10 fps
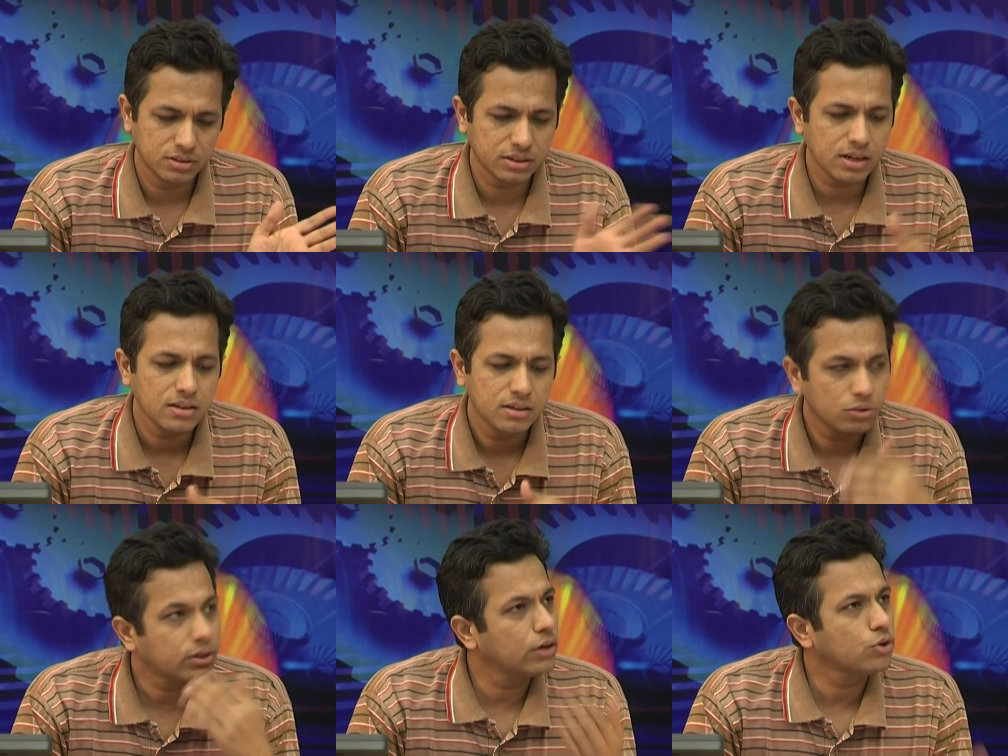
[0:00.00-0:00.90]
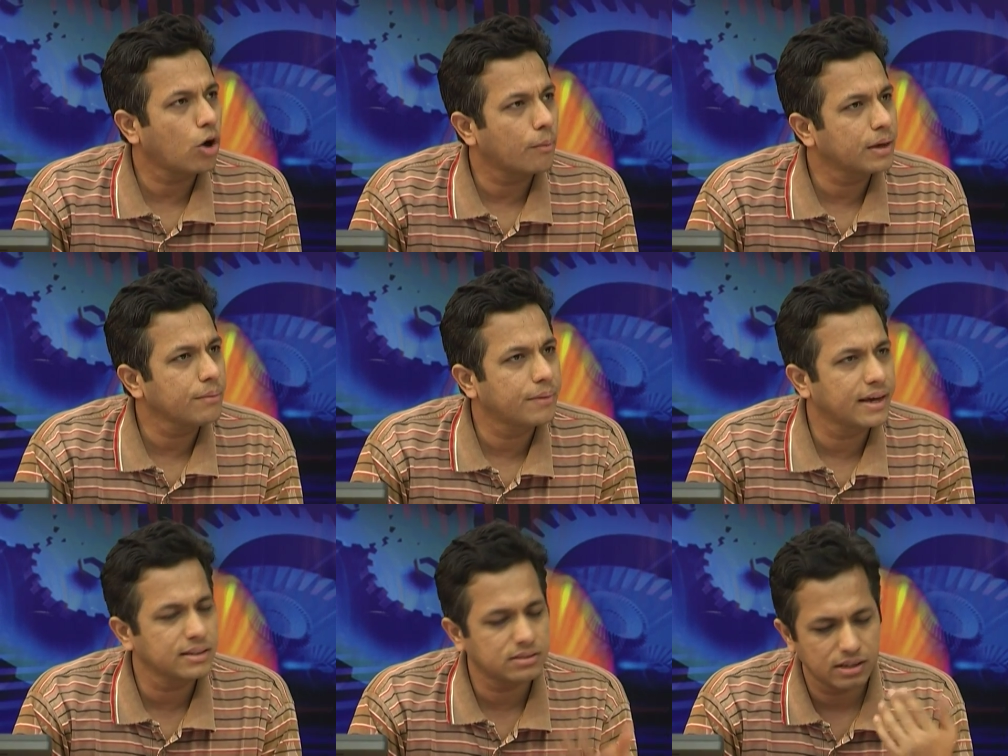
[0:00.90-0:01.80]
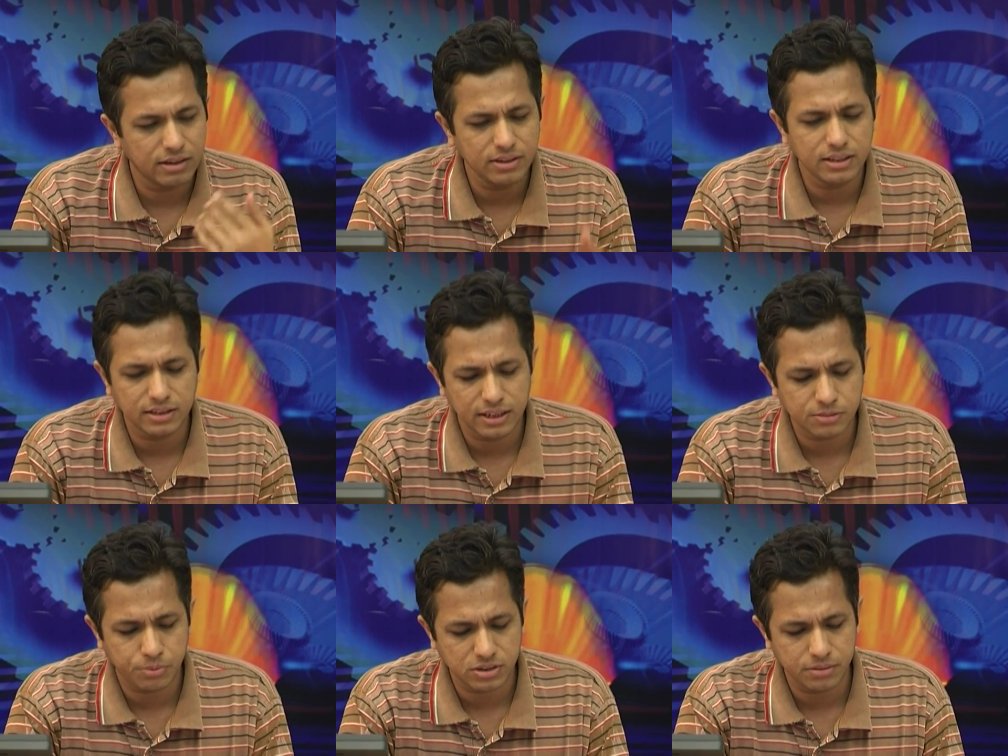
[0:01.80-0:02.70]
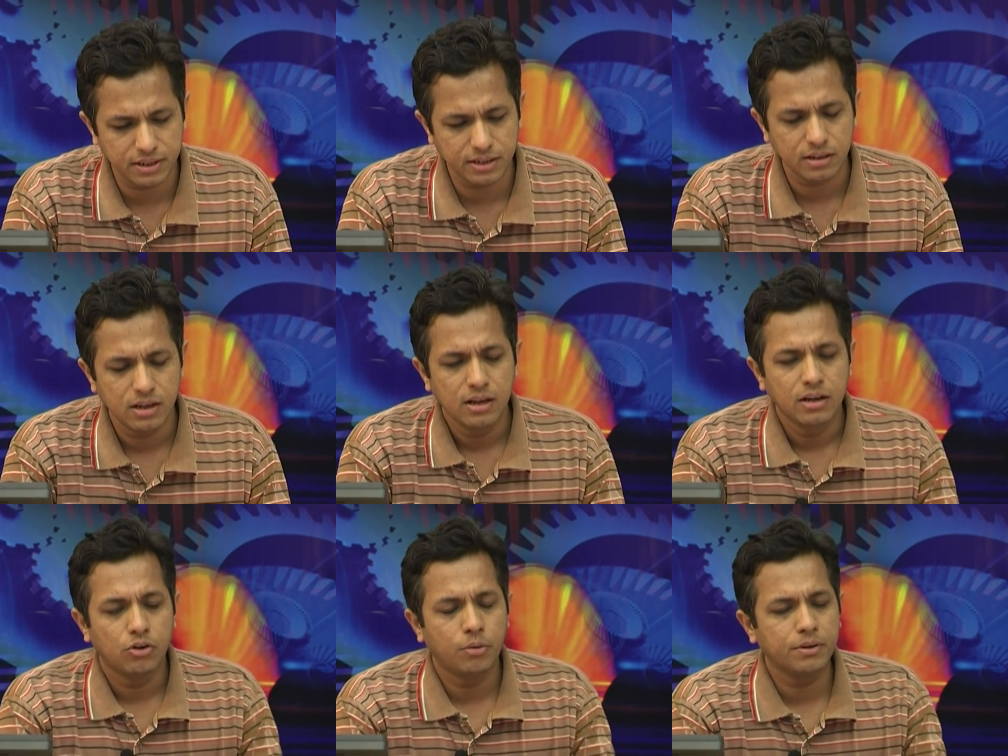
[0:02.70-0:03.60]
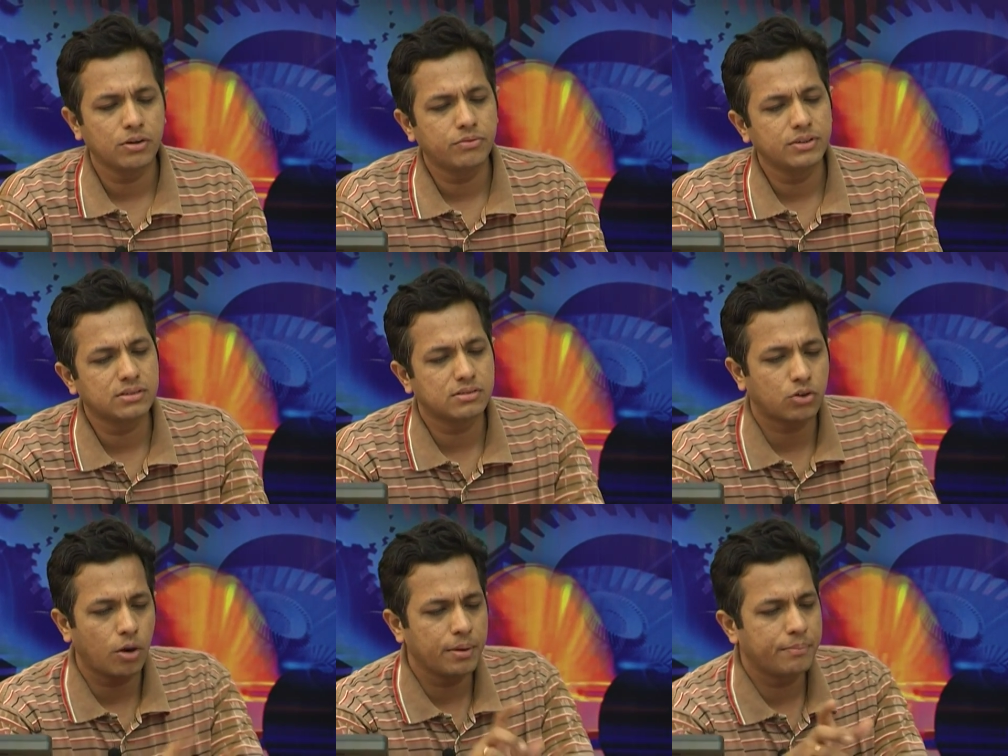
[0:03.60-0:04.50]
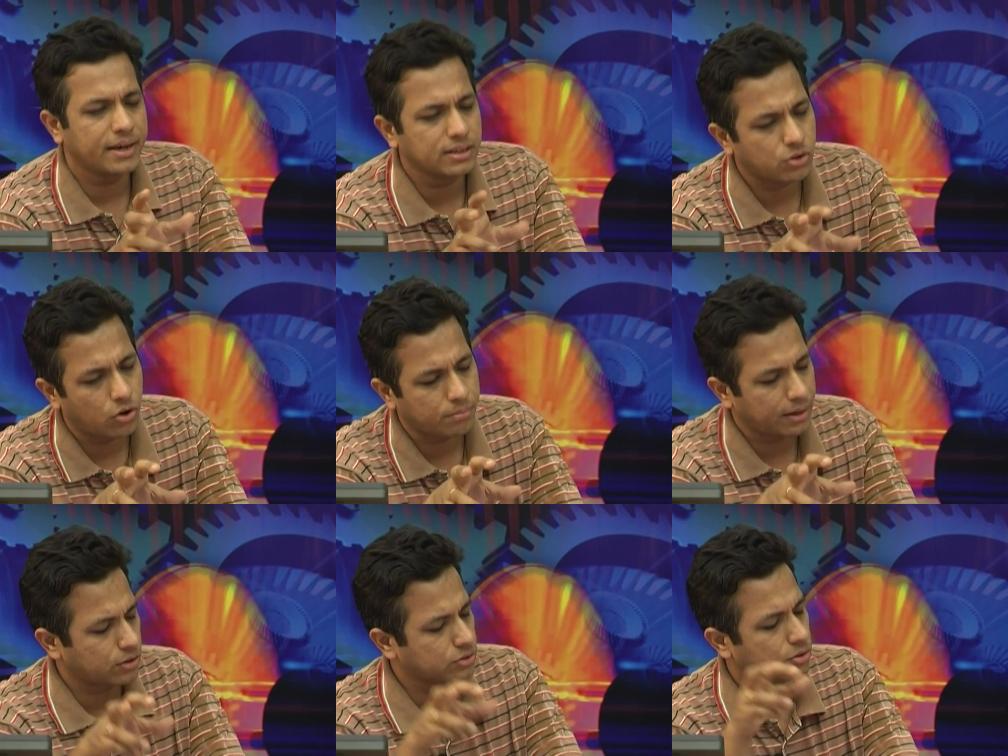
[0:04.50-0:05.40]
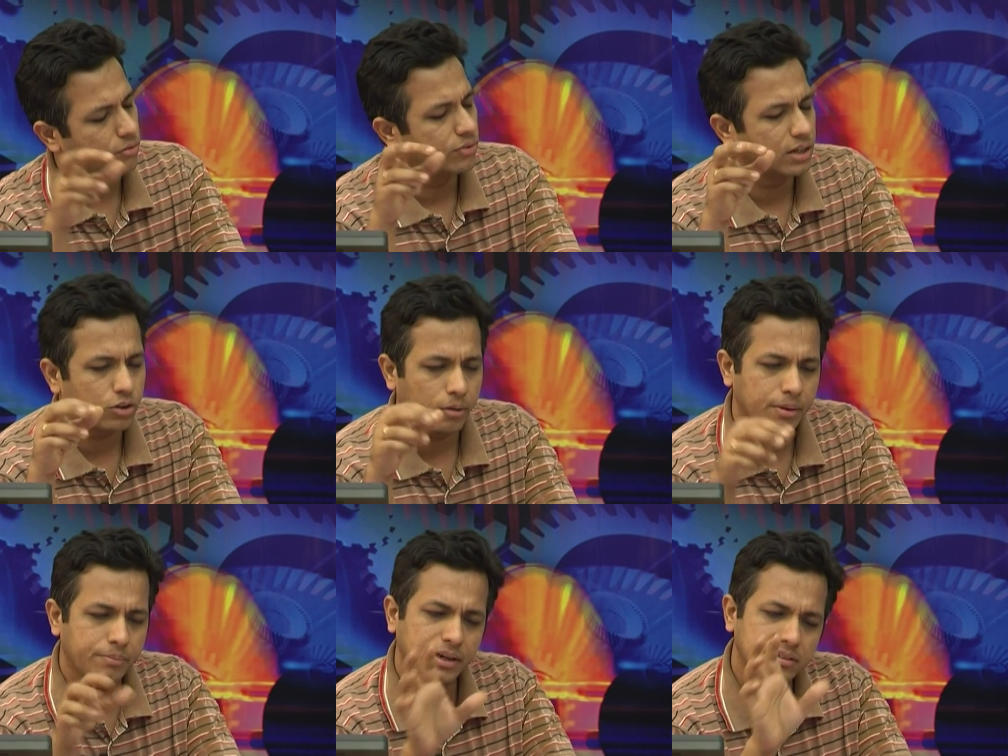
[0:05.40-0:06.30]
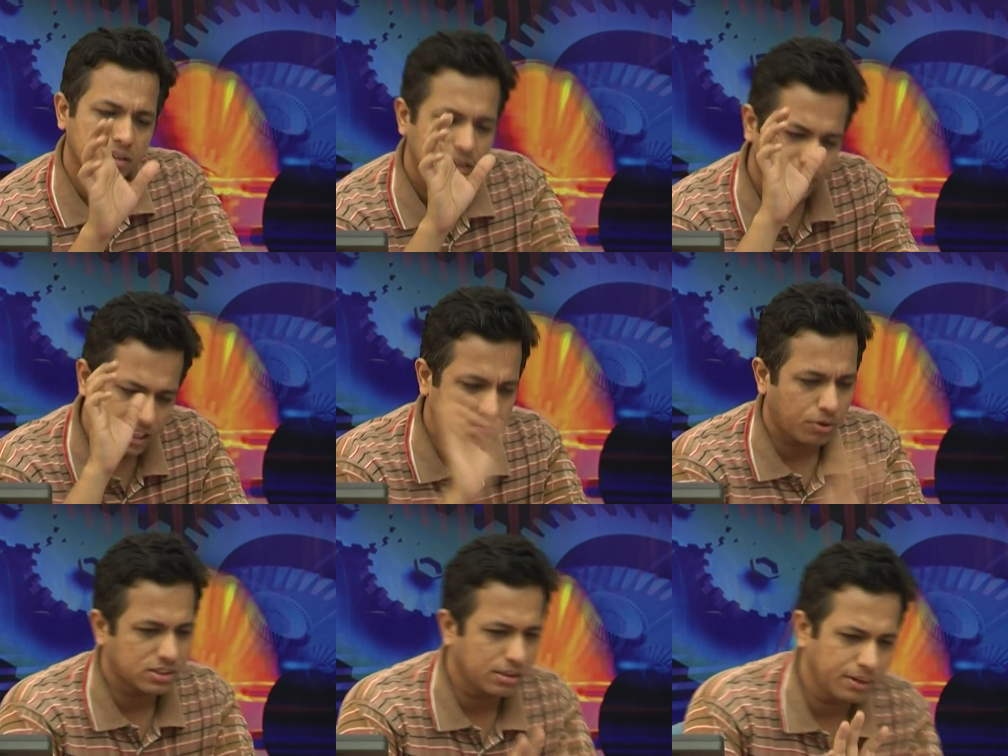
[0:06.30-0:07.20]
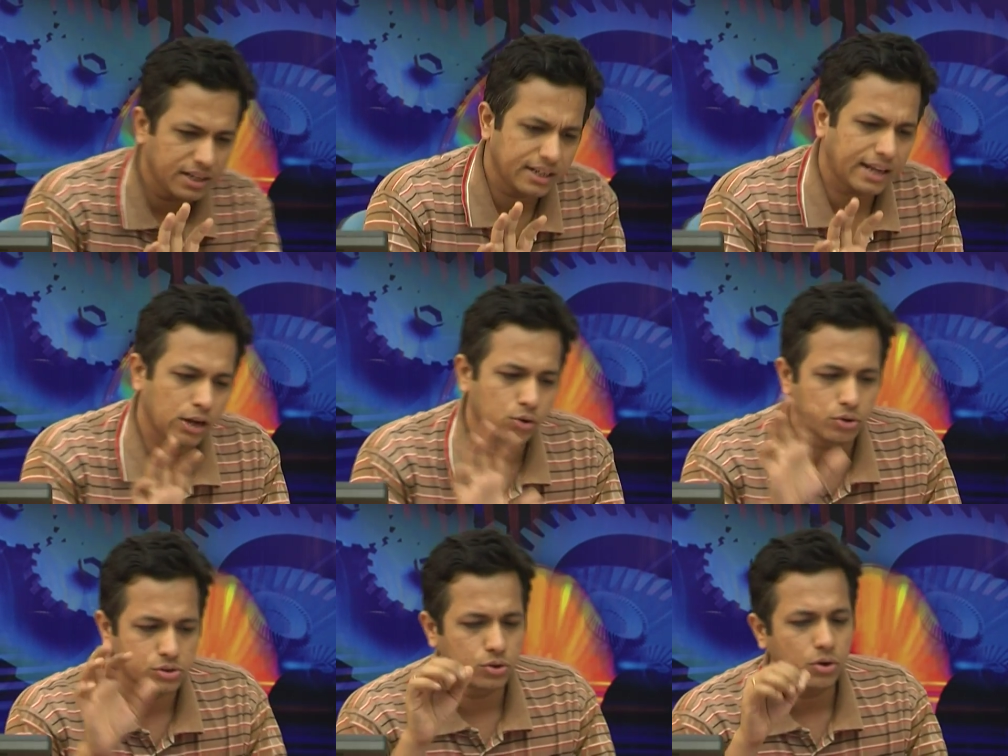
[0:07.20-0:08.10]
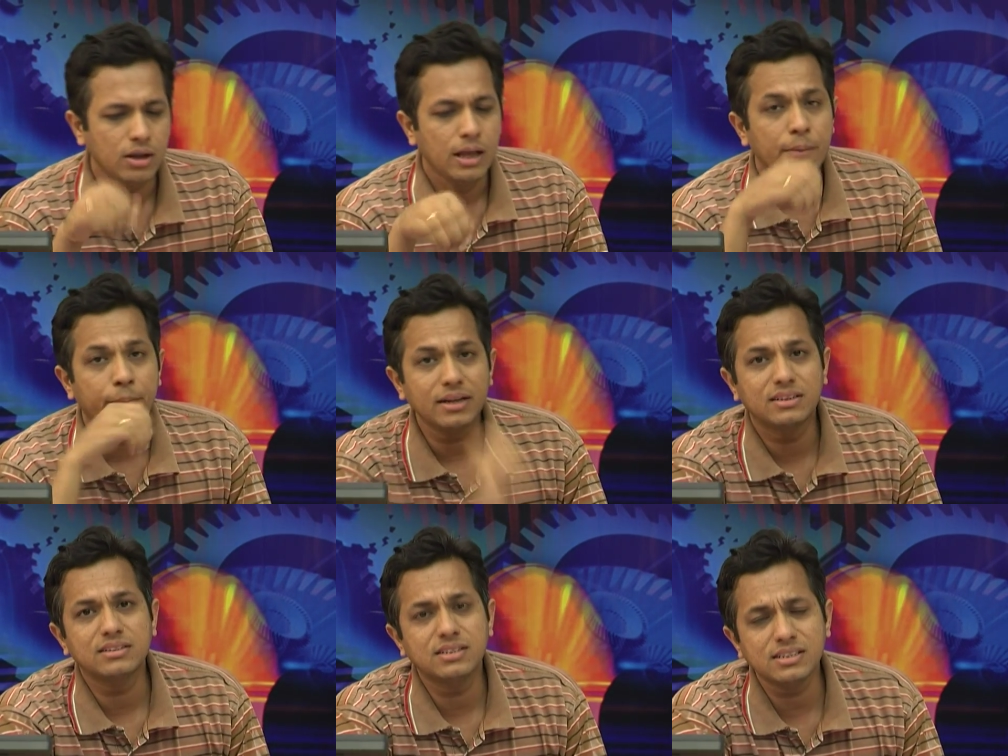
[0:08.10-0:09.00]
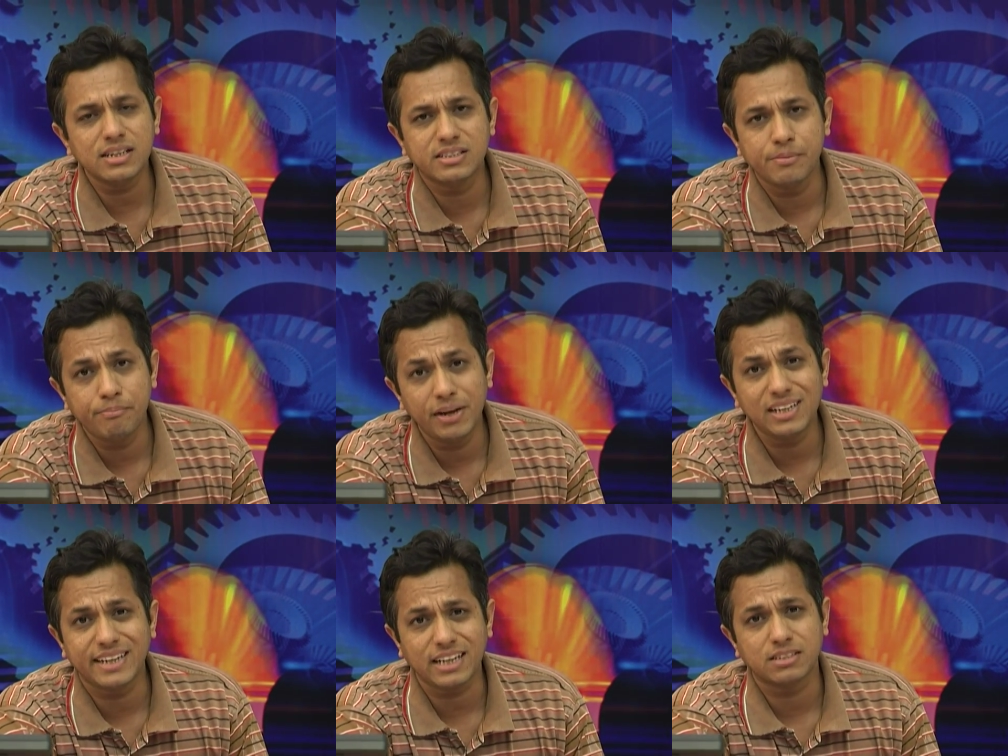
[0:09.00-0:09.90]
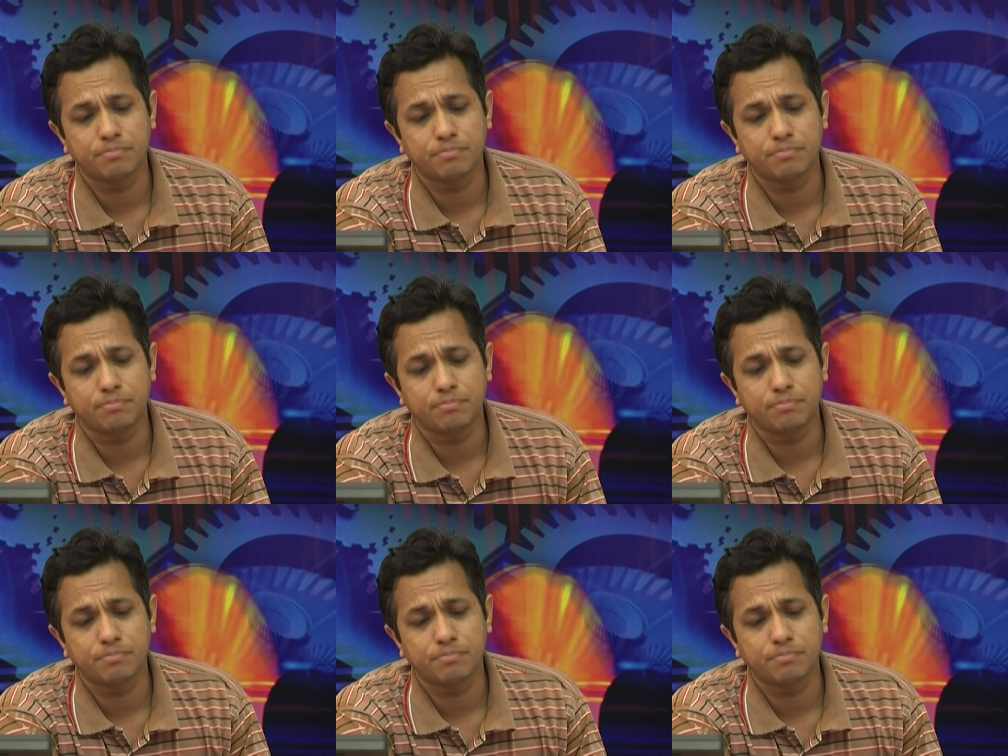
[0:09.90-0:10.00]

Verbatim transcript: yeah you can do copy paste everything that is possible in open office copy paste or microsoft word copy paste is possible in nano also but this is a simple text